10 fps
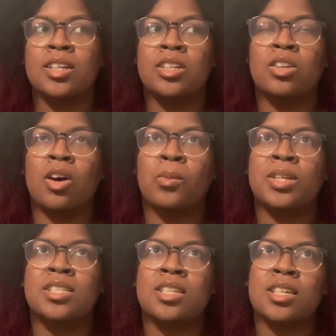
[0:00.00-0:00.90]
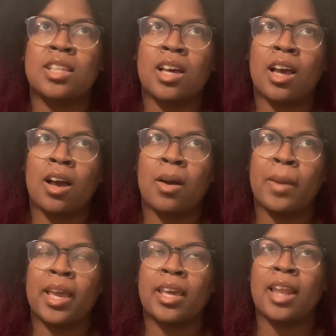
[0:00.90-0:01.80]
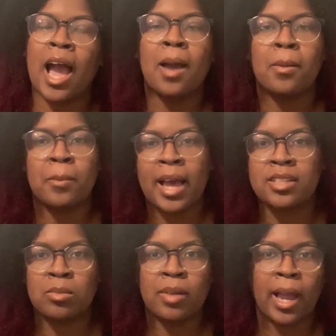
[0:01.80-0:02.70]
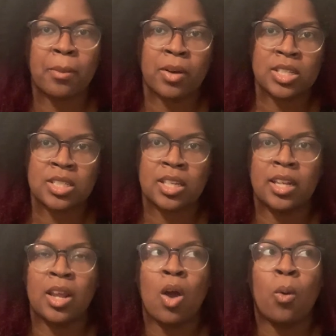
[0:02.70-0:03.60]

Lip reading: you know, we see them, and I'm, as a Black person,